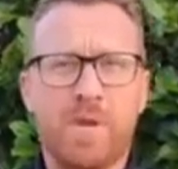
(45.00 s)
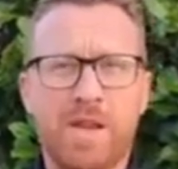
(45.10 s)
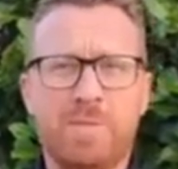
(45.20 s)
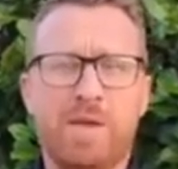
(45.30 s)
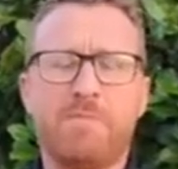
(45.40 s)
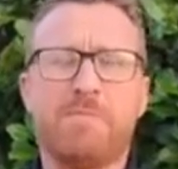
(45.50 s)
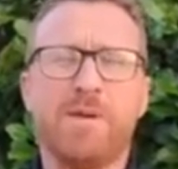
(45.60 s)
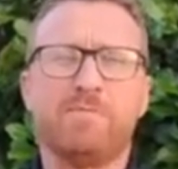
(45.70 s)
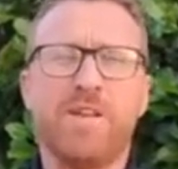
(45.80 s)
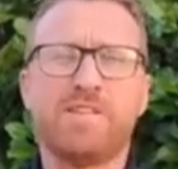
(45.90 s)
be a little bit
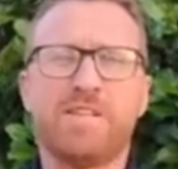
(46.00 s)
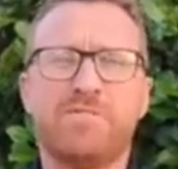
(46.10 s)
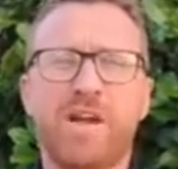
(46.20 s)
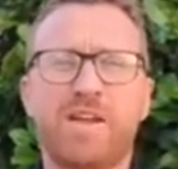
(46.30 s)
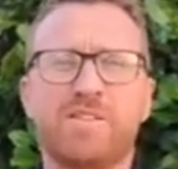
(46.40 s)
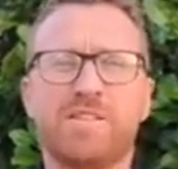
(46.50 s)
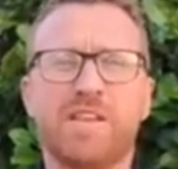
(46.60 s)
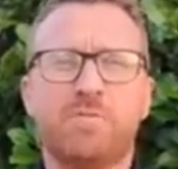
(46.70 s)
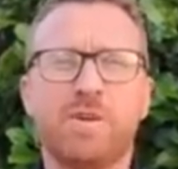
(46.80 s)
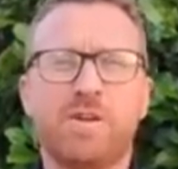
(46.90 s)
inventive and
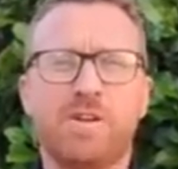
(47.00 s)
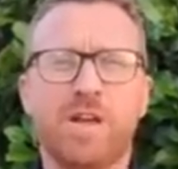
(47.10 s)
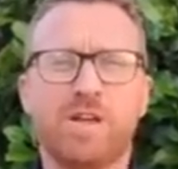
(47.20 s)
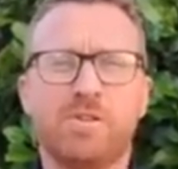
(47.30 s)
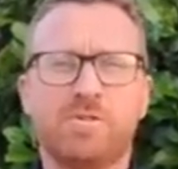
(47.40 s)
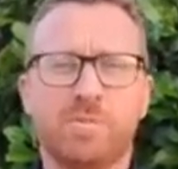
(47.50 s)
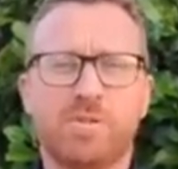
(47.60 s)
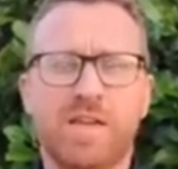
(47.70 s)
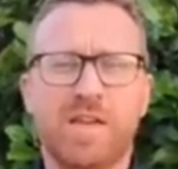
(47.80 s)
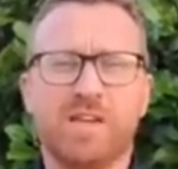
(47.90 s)
see if we could do
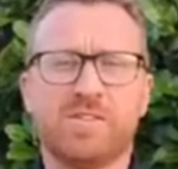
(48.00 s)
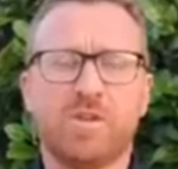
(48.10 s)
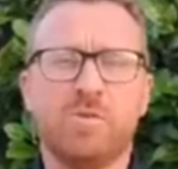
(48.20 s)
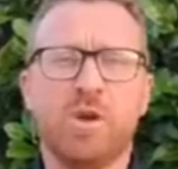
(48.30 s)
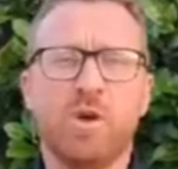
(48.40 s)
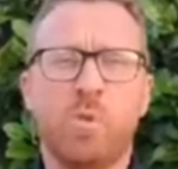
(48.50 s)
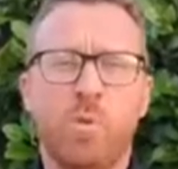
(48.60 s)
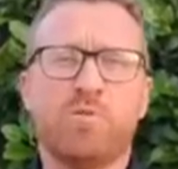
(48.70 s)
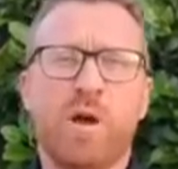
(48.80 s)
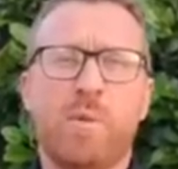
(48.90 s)
something here. So
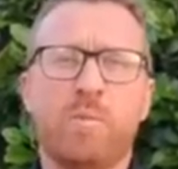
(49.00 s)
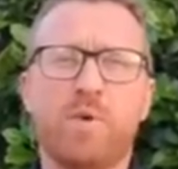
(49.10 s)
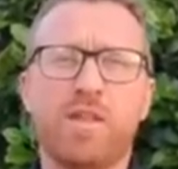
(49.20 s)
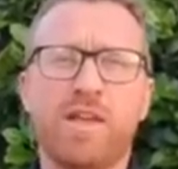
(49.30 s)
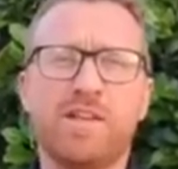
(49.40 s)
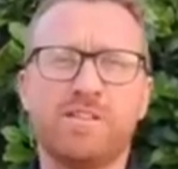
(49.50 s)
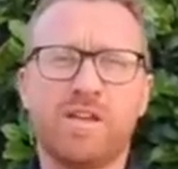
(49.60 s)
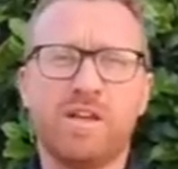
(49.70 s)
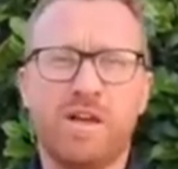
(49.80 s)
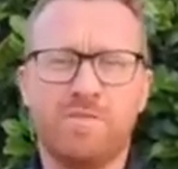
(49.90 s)
what we've come up with
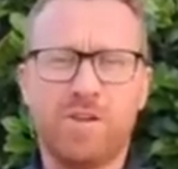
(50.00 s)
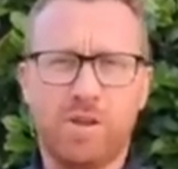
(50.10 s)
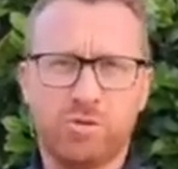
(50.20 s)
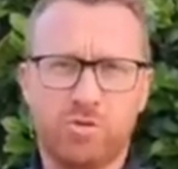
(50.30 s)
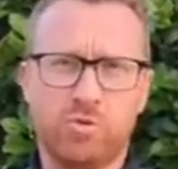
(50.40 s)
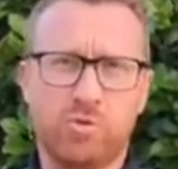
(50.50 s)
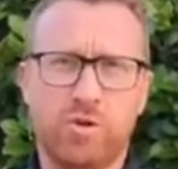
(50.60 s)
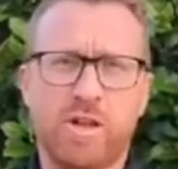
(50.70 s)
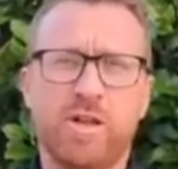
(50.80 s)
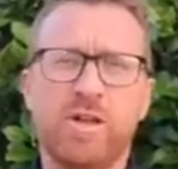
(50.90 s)
is a video
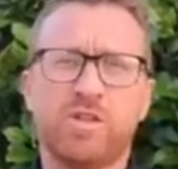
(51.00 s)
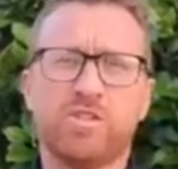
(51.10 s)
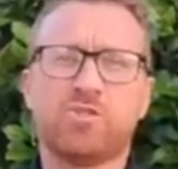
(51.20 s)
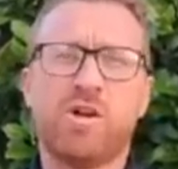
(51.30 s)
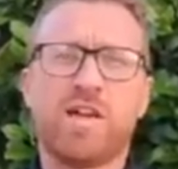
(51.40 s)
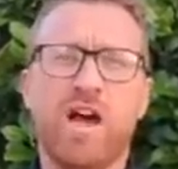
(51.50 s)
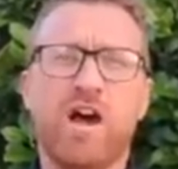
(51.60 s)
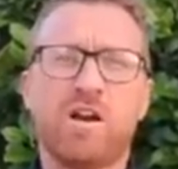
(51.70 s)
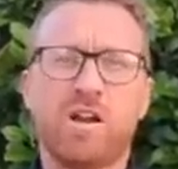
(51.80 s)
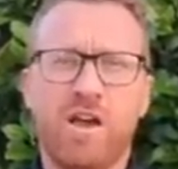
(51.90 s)
tutorial to try and
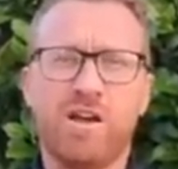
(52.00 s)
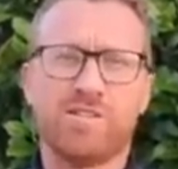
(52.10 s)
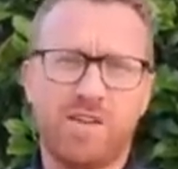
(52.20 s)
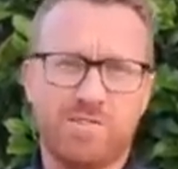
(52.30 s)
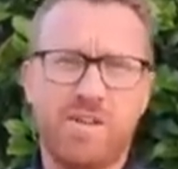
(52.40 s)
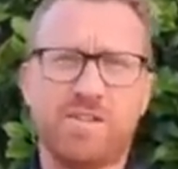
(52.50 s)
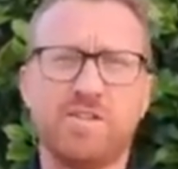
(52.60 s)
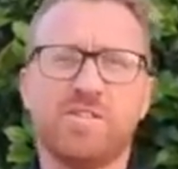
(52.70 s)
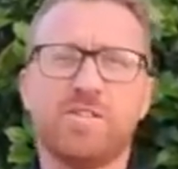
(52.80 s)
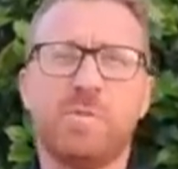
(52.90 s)
get our clients, our
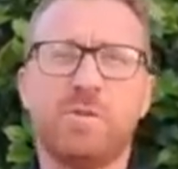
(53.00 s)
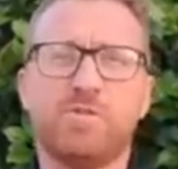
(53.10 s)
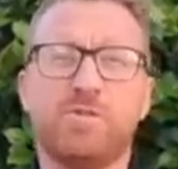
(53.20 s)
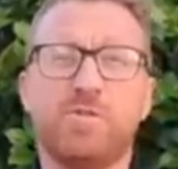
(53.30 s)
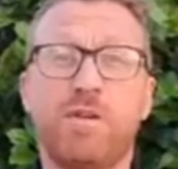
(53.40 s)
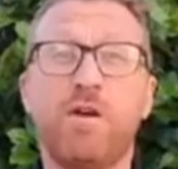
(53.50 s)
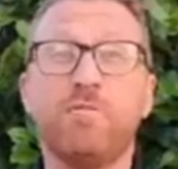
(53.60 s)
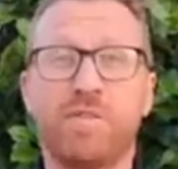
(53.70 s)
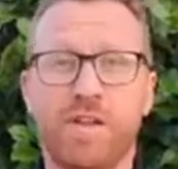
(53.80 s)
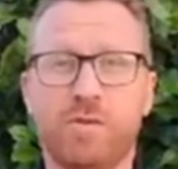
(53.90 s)
vendors, to be able to do their
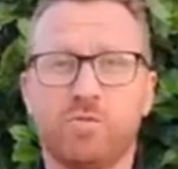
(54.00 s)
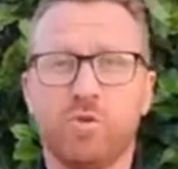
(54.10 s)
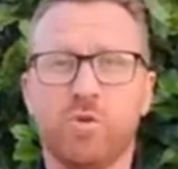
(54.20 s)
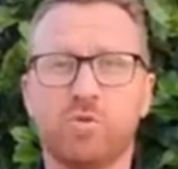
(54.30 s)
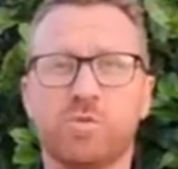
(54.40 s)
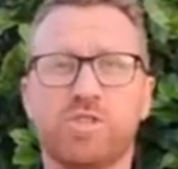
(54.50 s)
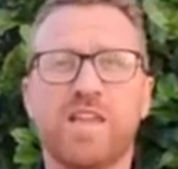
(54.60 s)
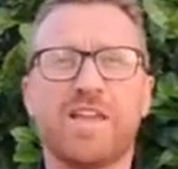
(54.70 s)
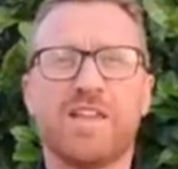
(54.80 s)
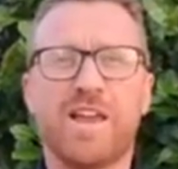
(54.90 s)
own video tours,
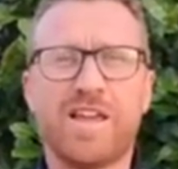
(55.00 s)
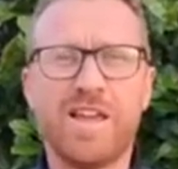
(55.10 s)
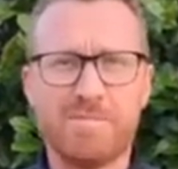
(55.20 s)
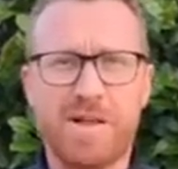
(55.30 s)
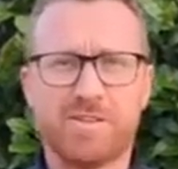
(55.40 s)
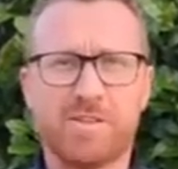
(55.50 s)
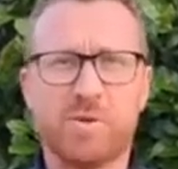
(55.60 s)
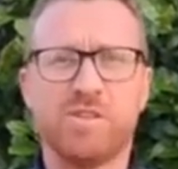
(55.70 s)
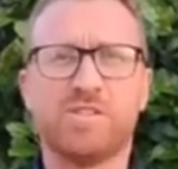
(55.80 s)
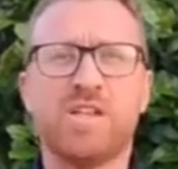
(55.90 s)
which they can then email
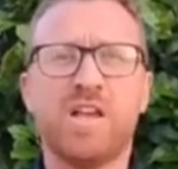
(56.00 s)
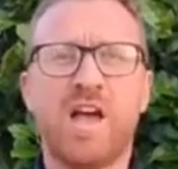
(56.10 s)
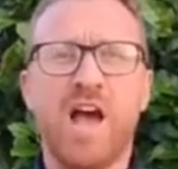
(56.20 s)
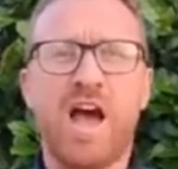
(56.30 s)
to us,